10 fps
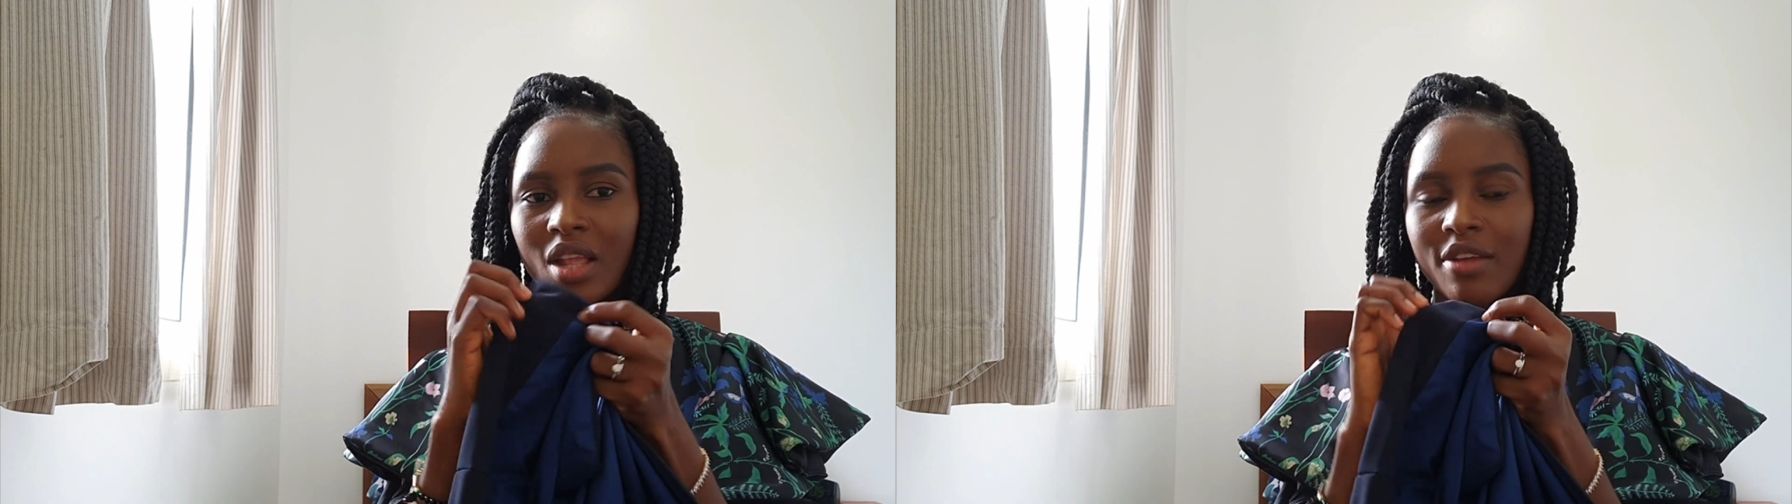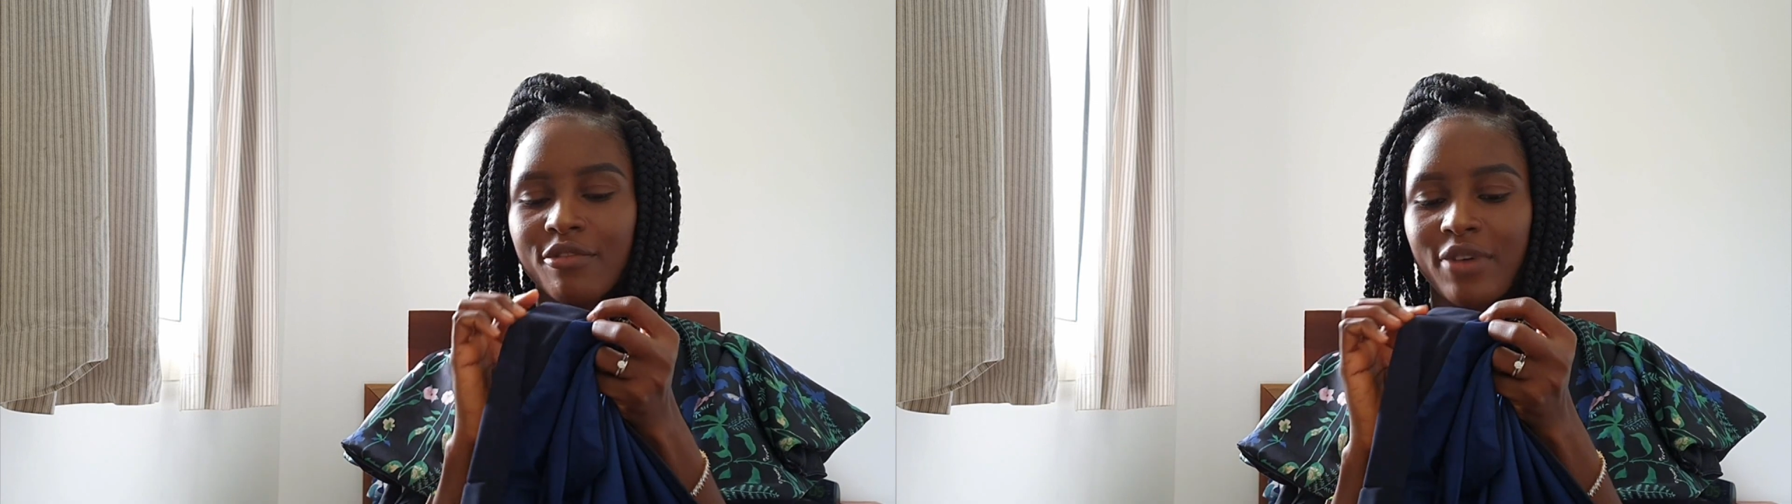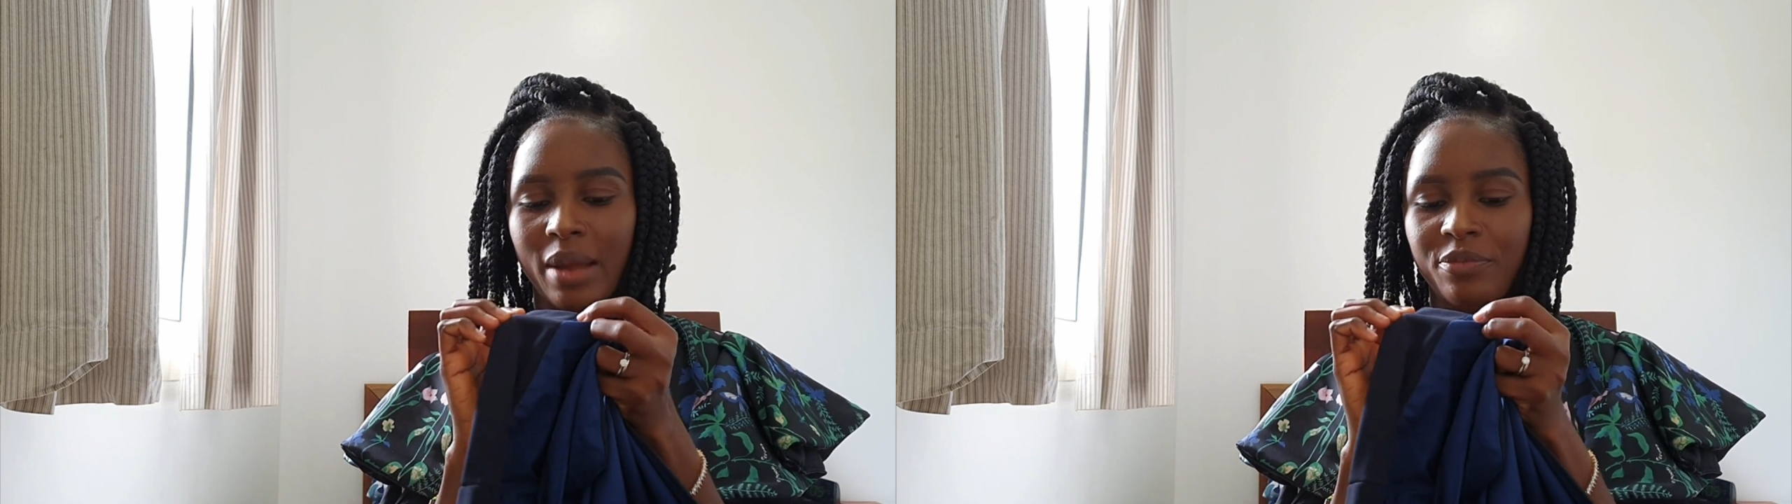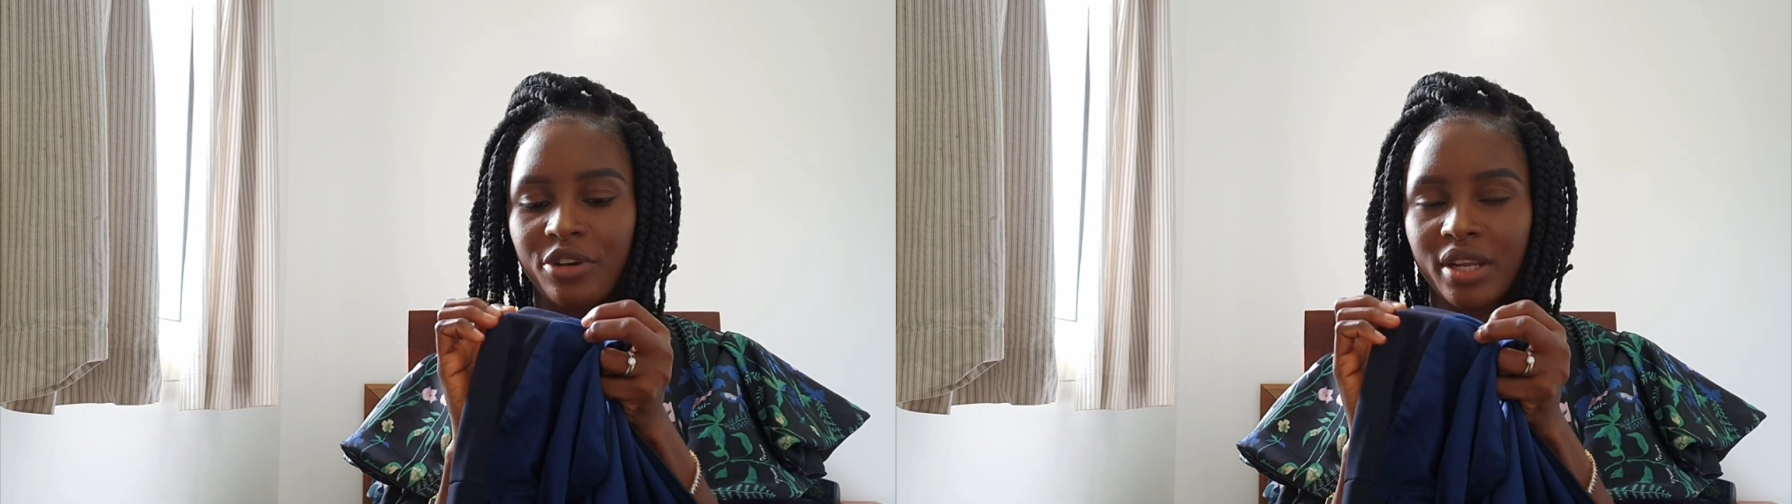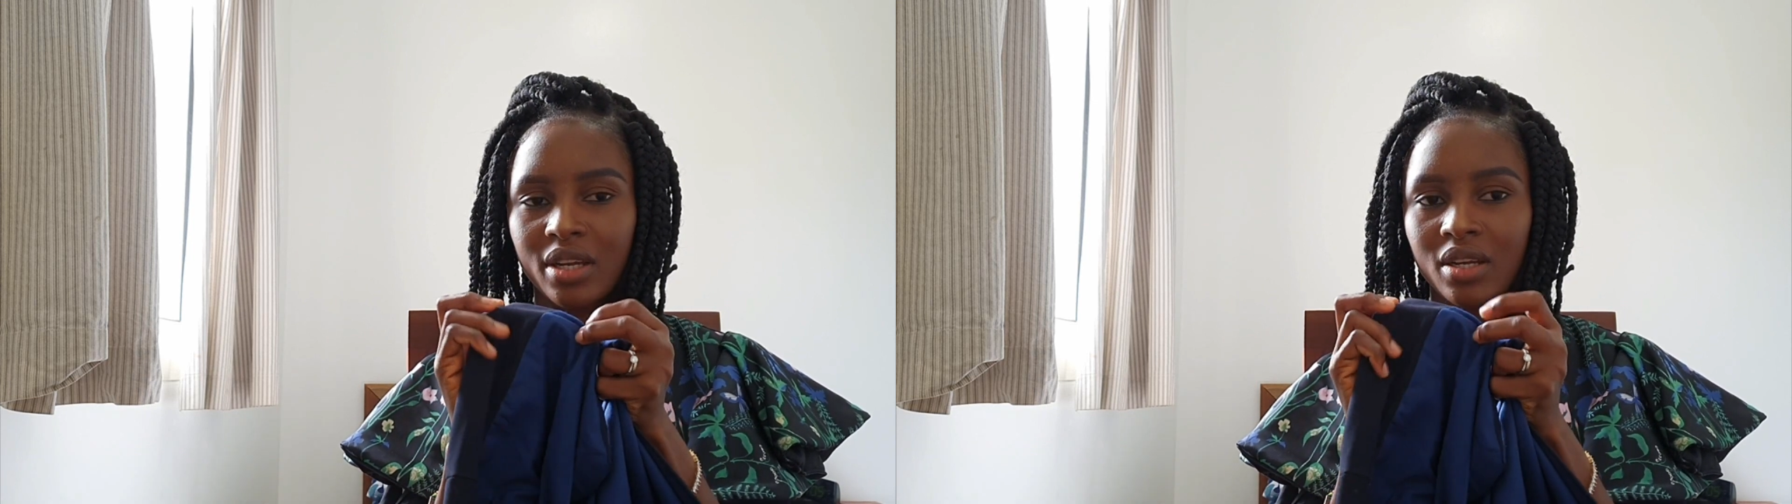
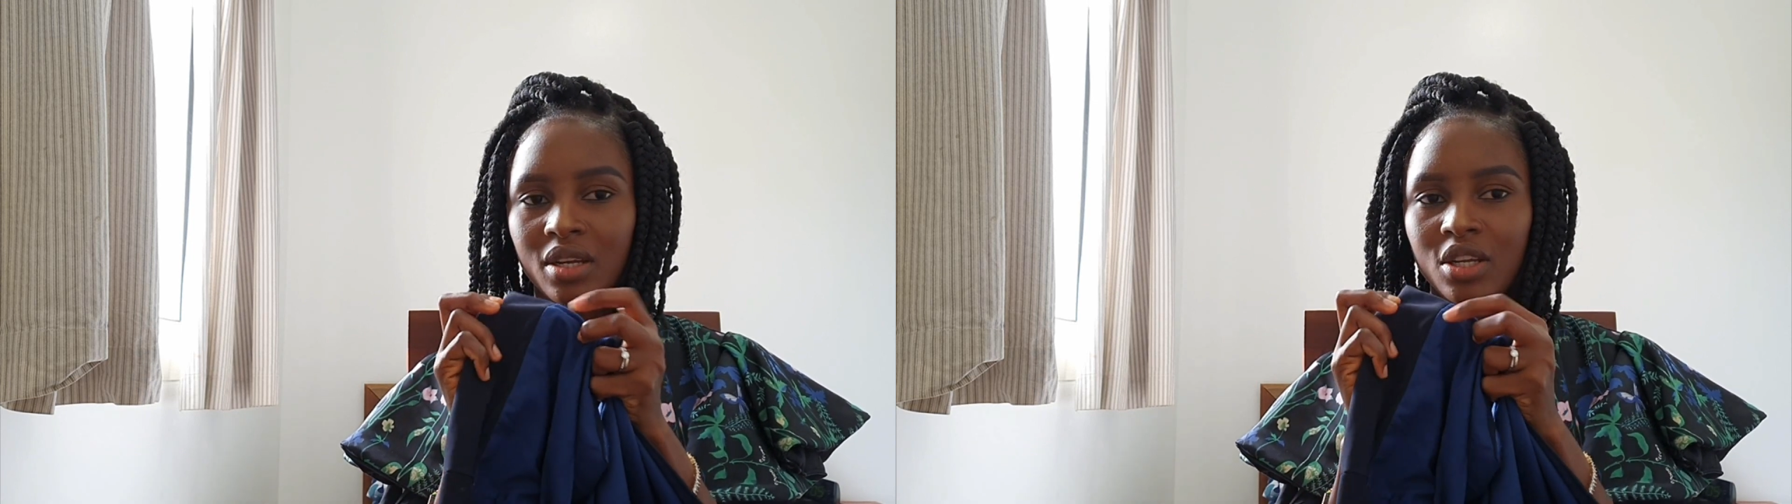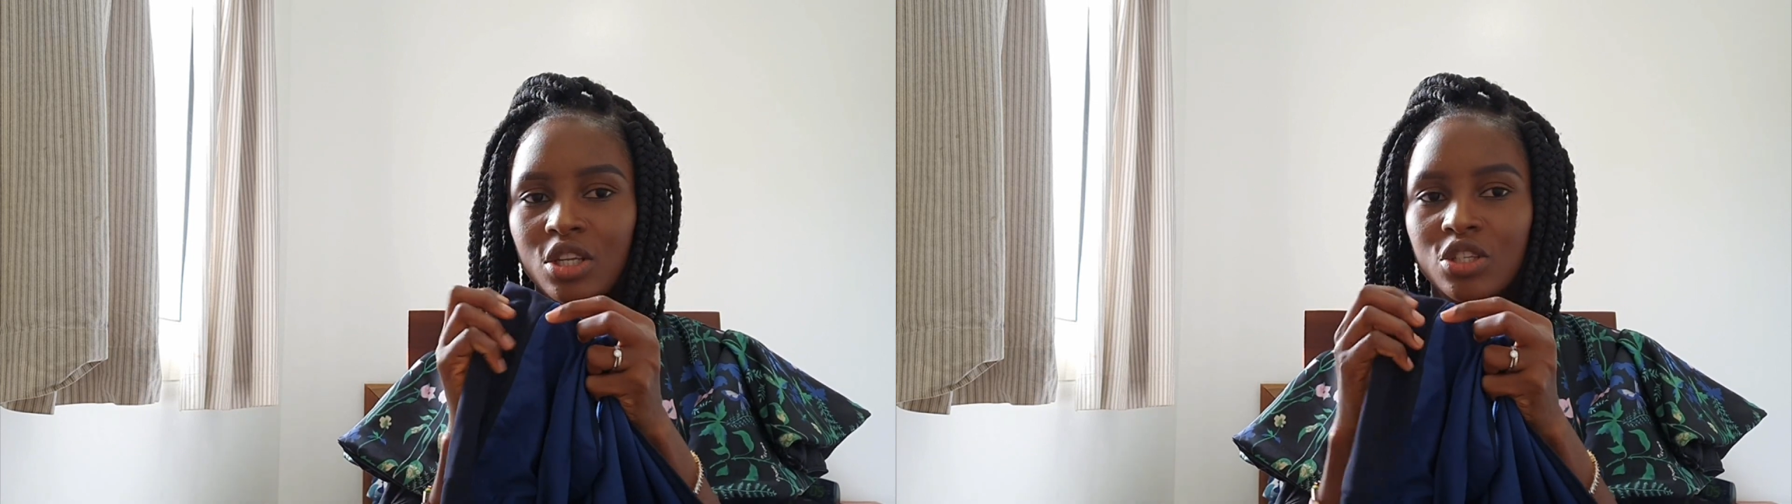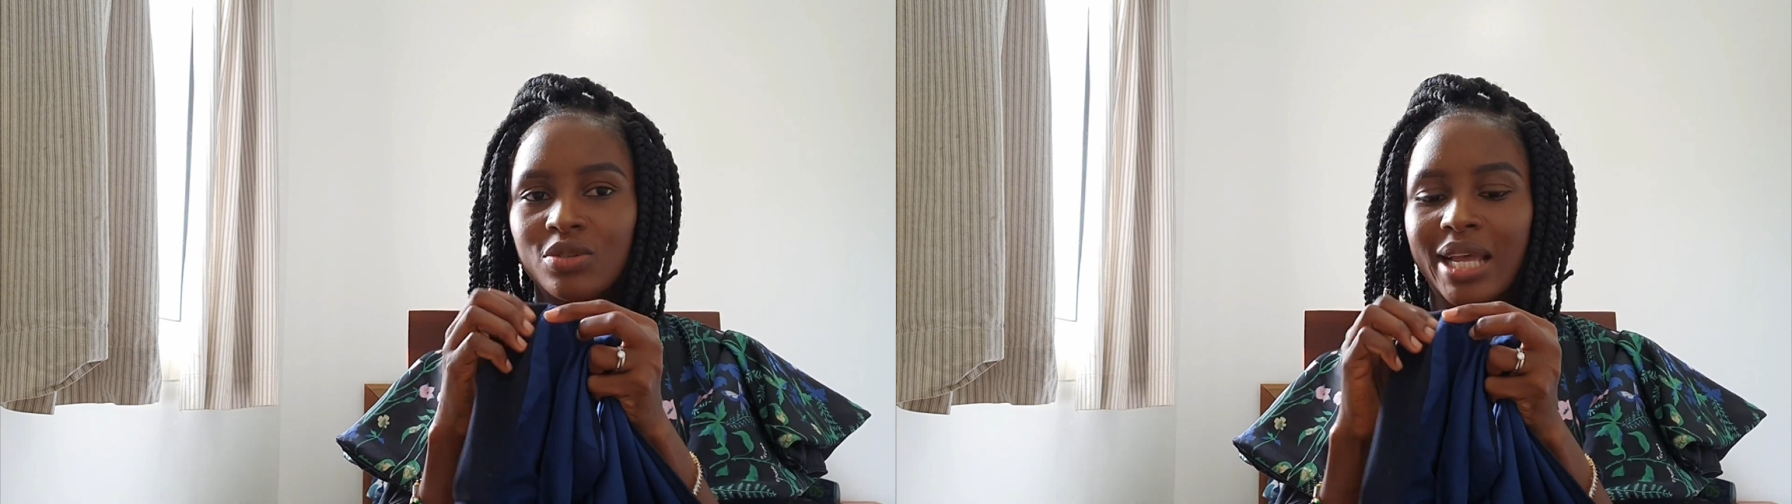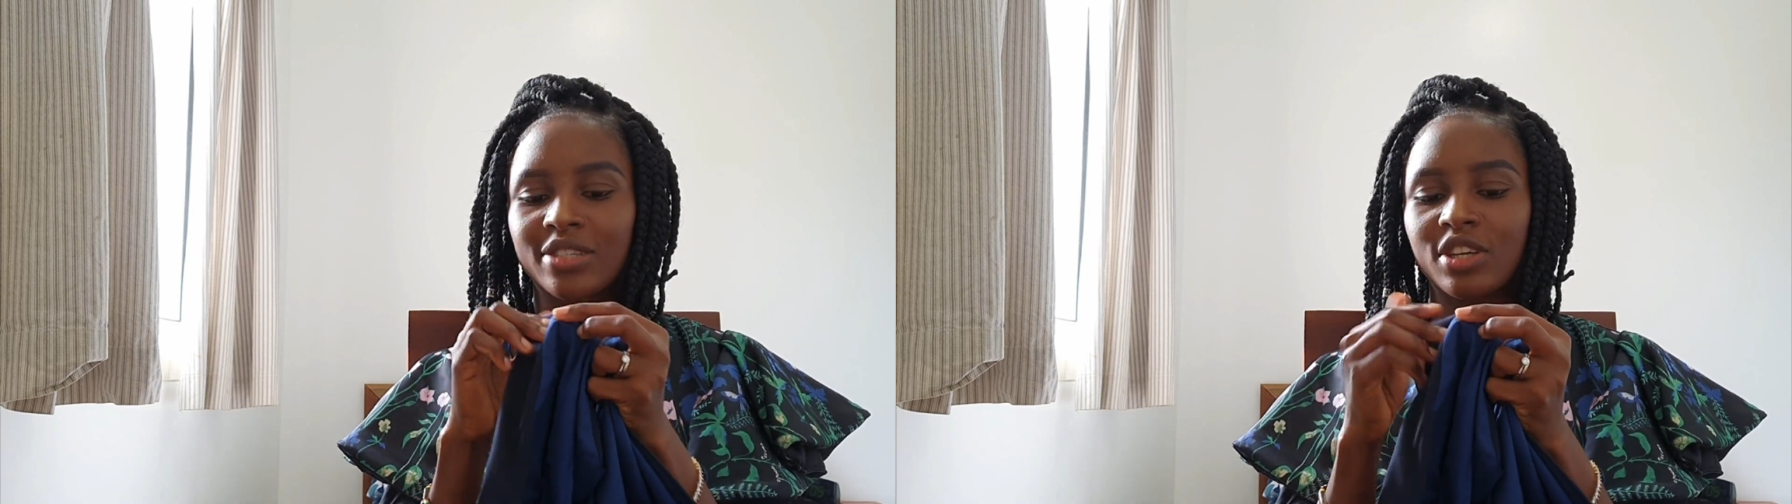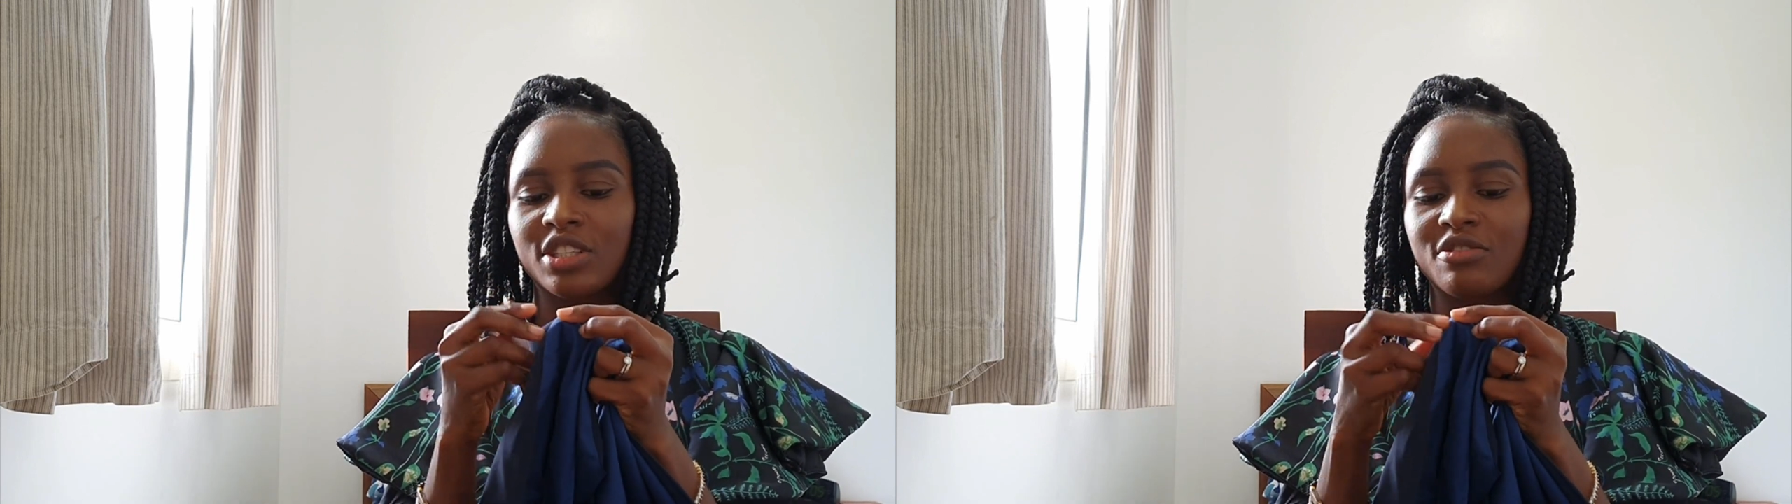fabric. So I
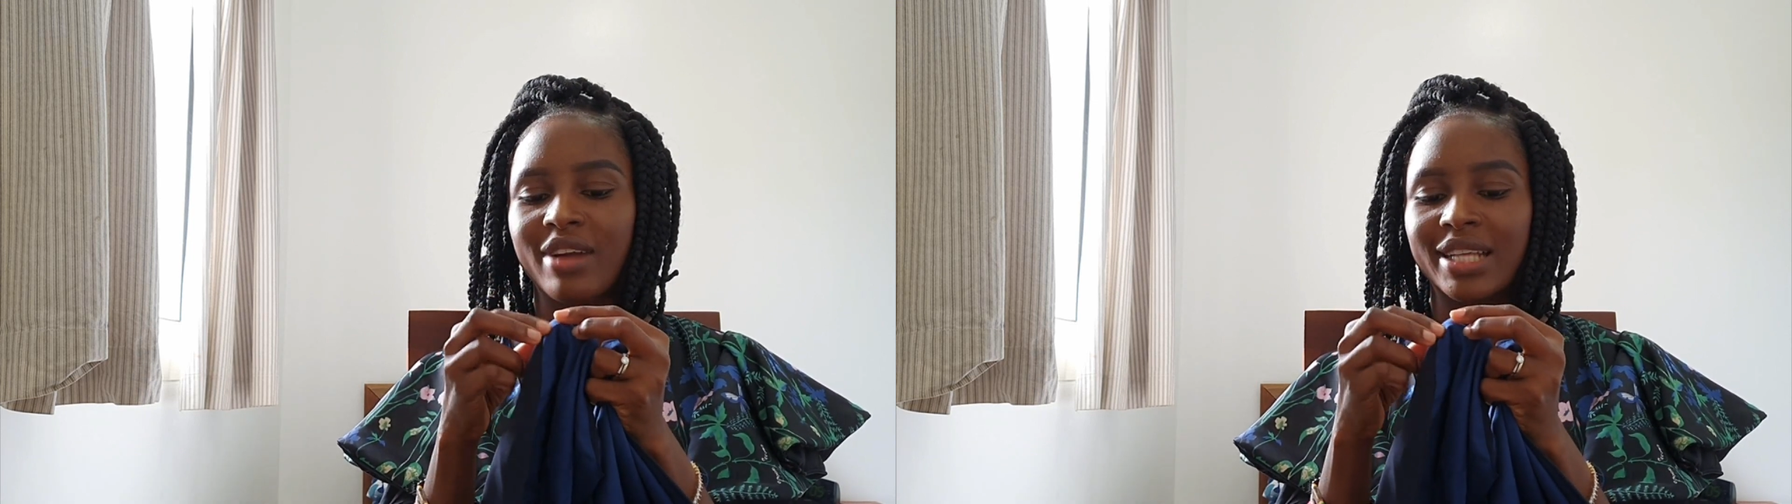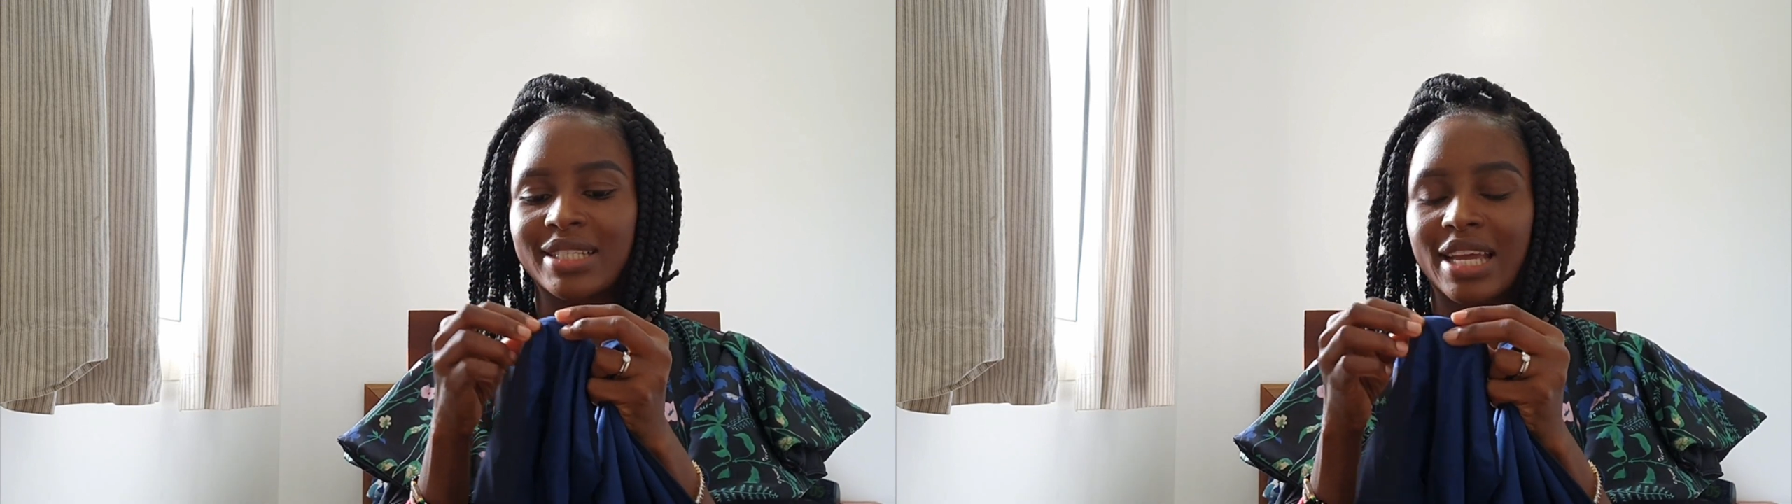saw the right